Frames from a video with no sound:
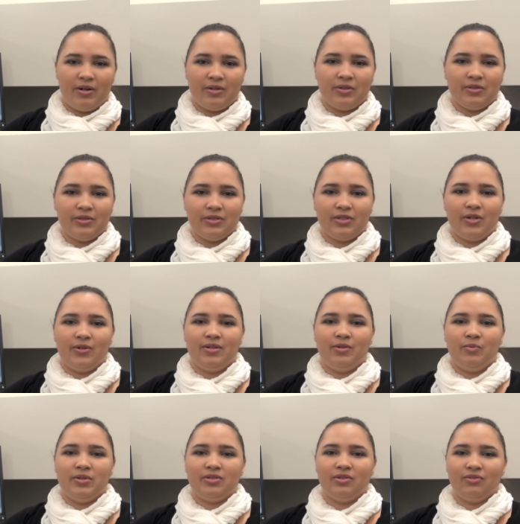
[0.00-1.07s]
particles
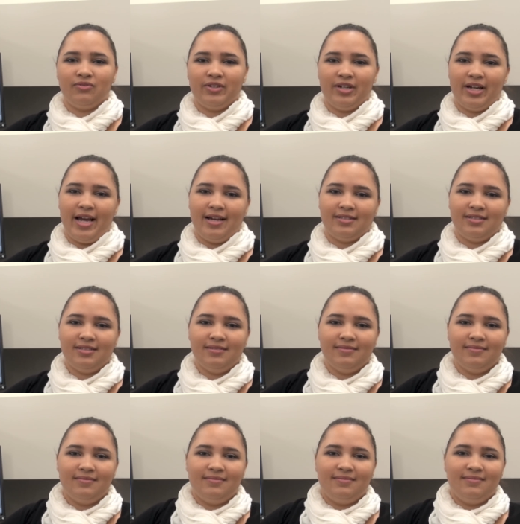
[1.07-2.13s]
coated with sulfuric acid,
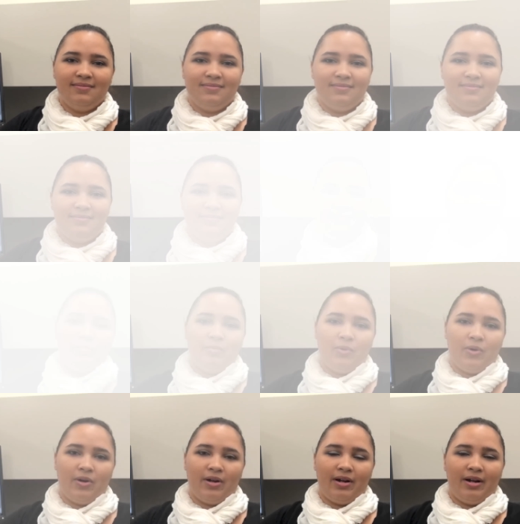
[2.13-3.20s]
and
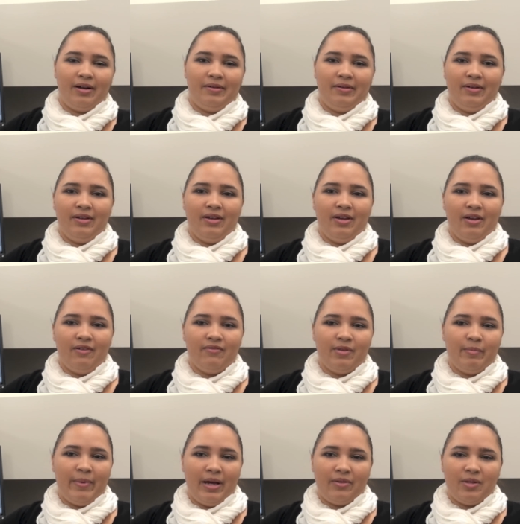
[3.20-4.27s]
more
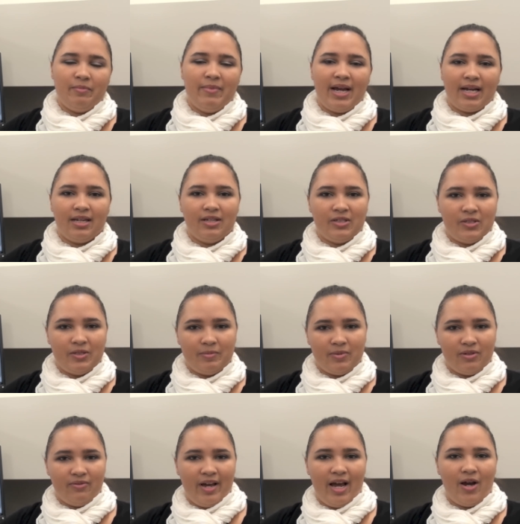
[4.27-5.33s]
about the
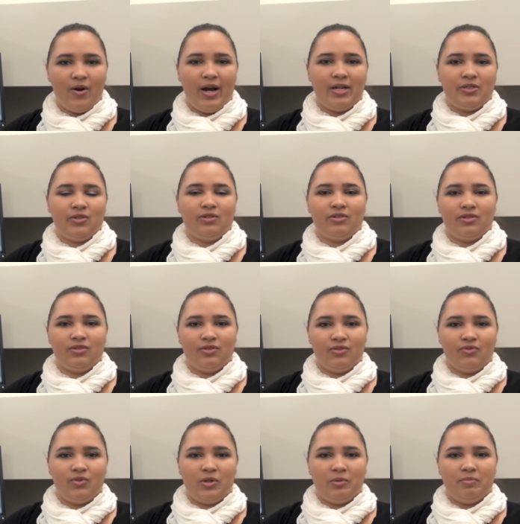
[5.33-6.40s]
mechanisms of how ice
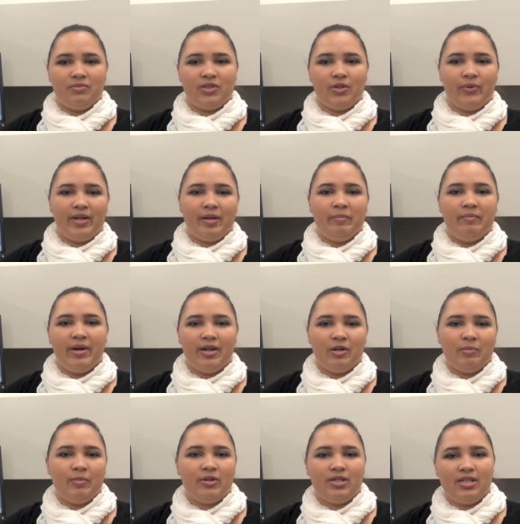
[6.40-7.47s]
crystals form so we can
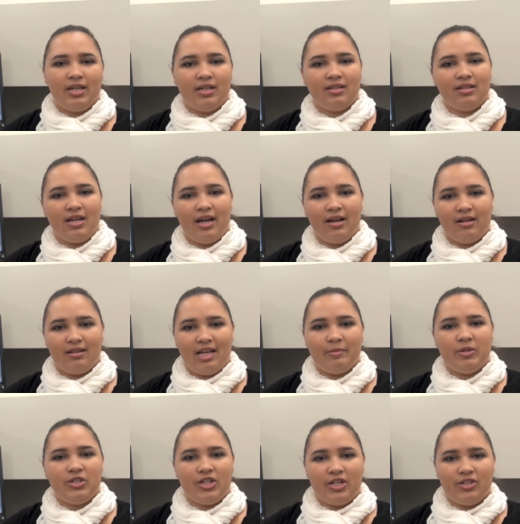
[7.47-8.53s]
better predict
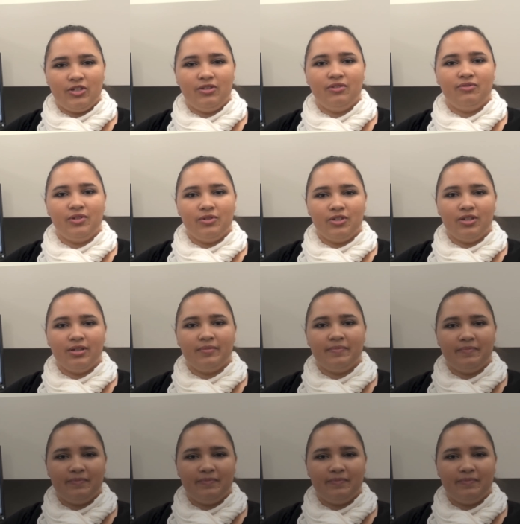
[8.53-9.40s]
climate change in the future.